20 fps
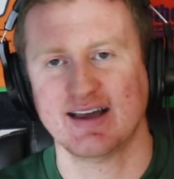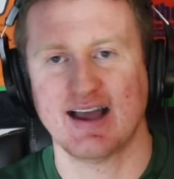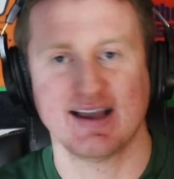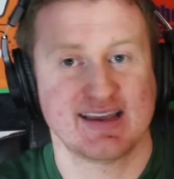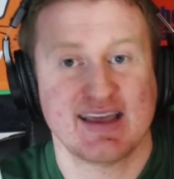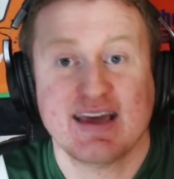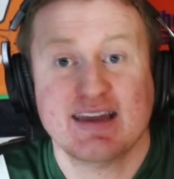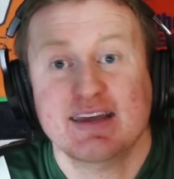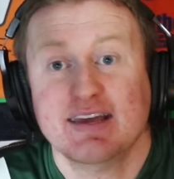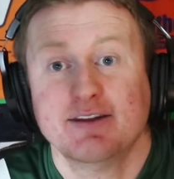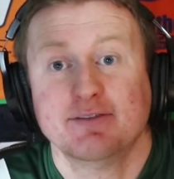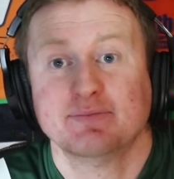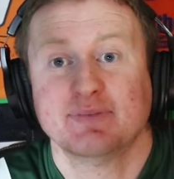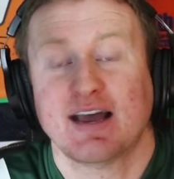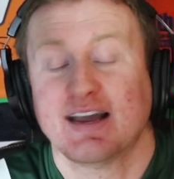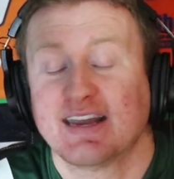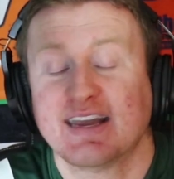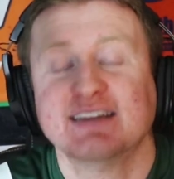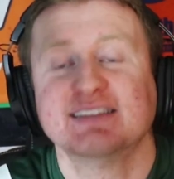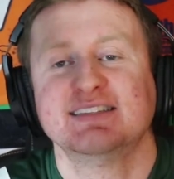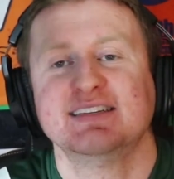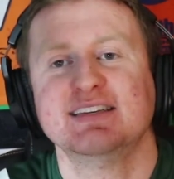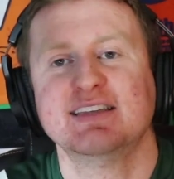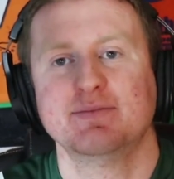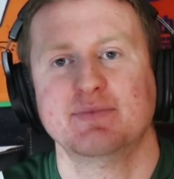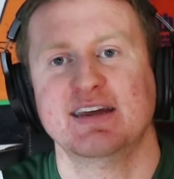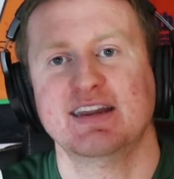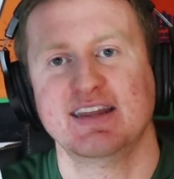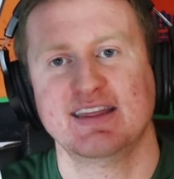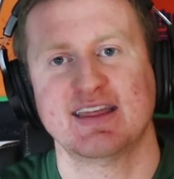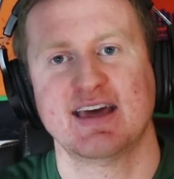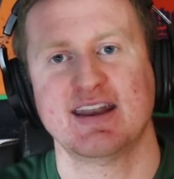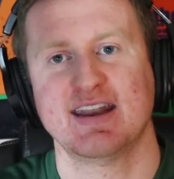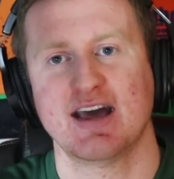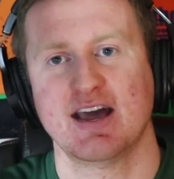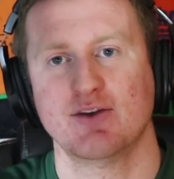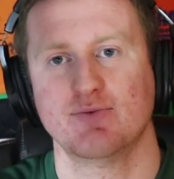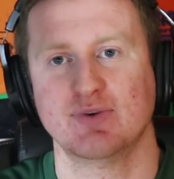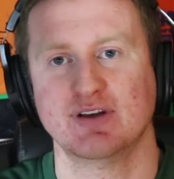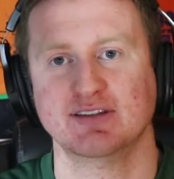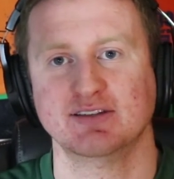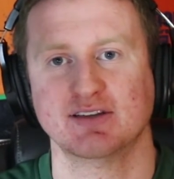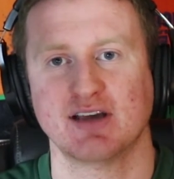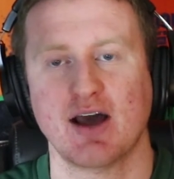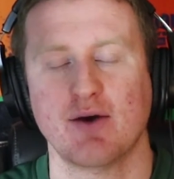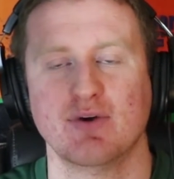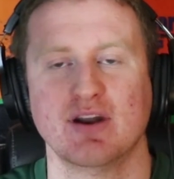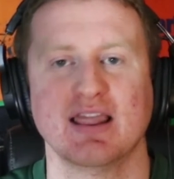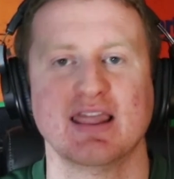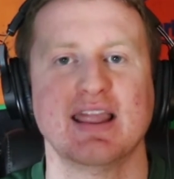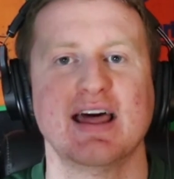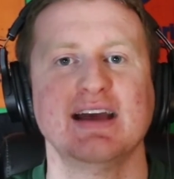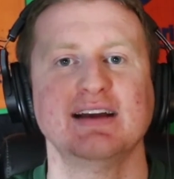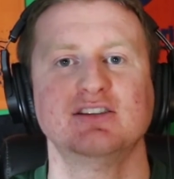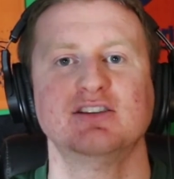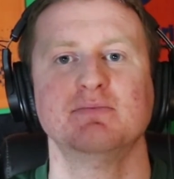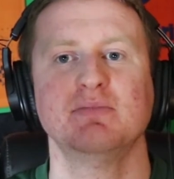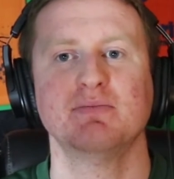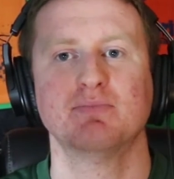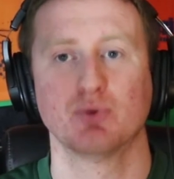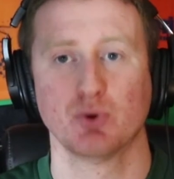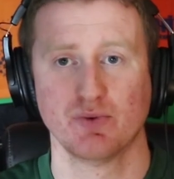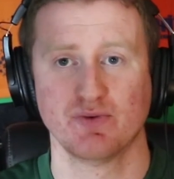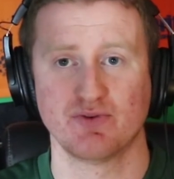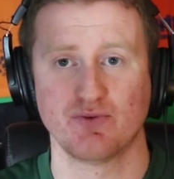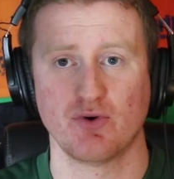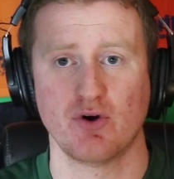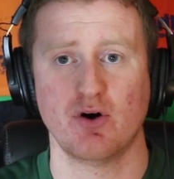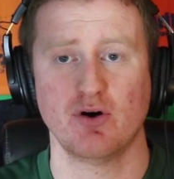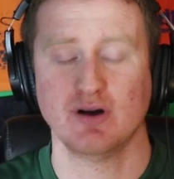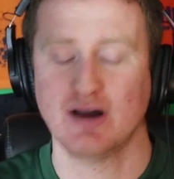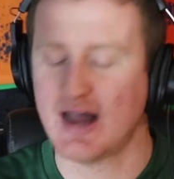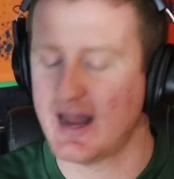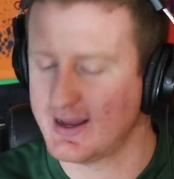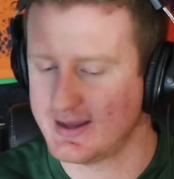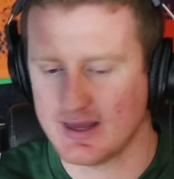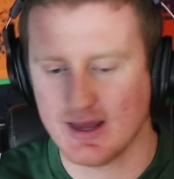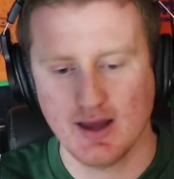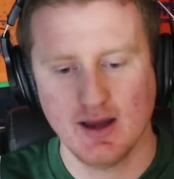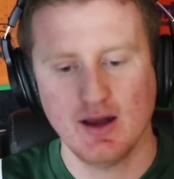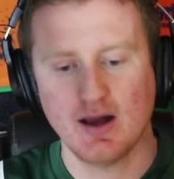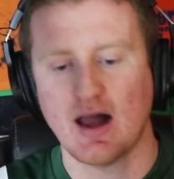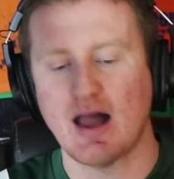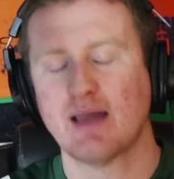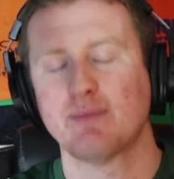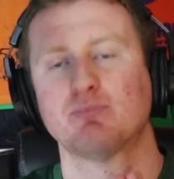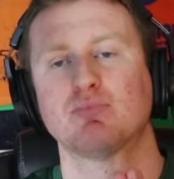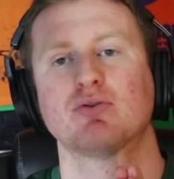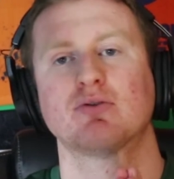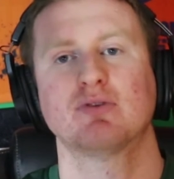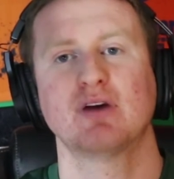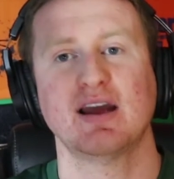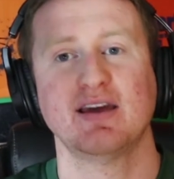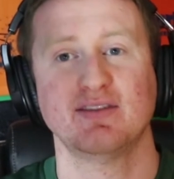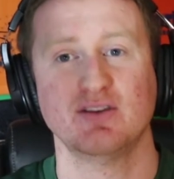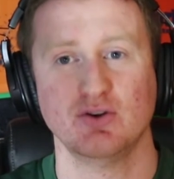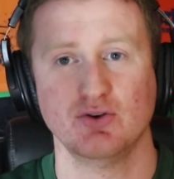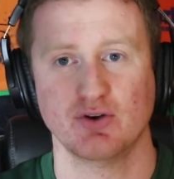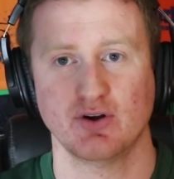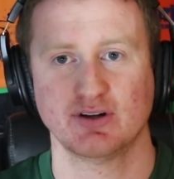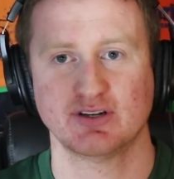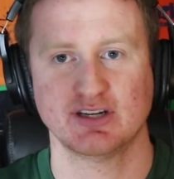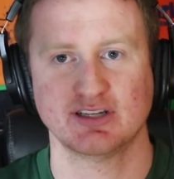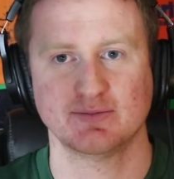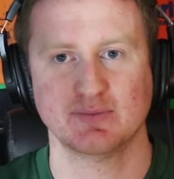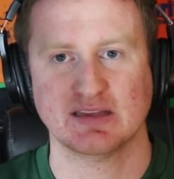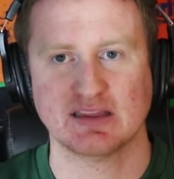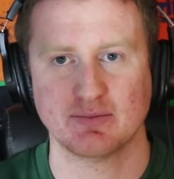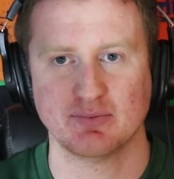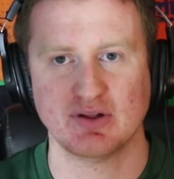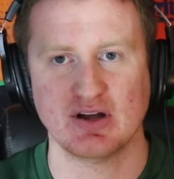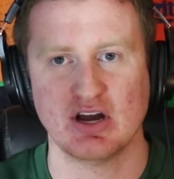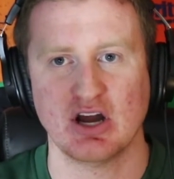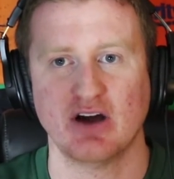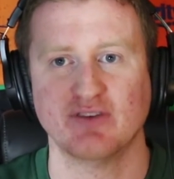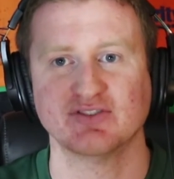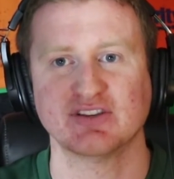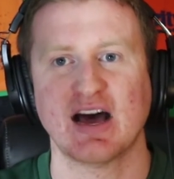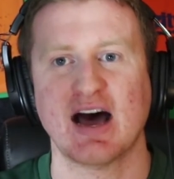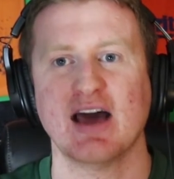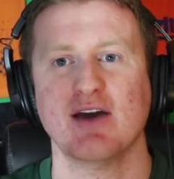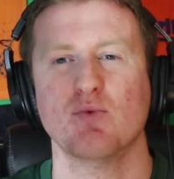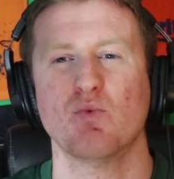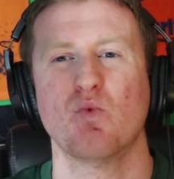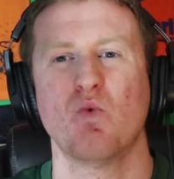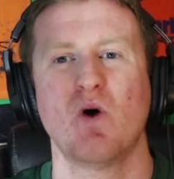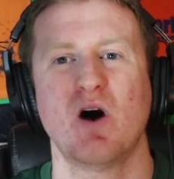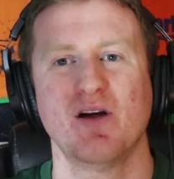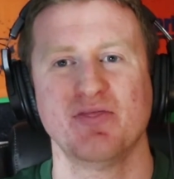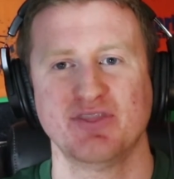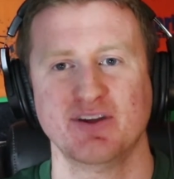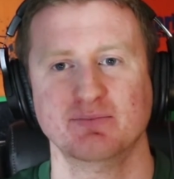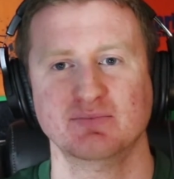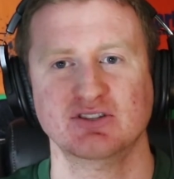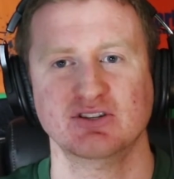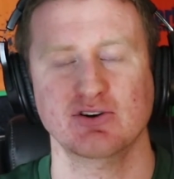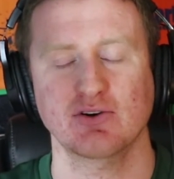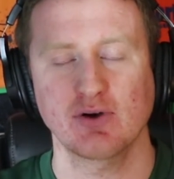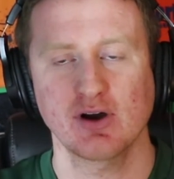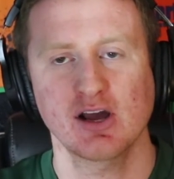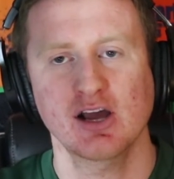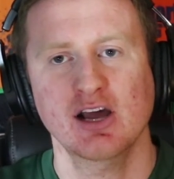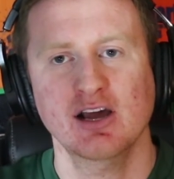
I can't see them hitting that 9 wins. I would like to be proven wrong. I pray the New York Jets make the playoffs. I want them to.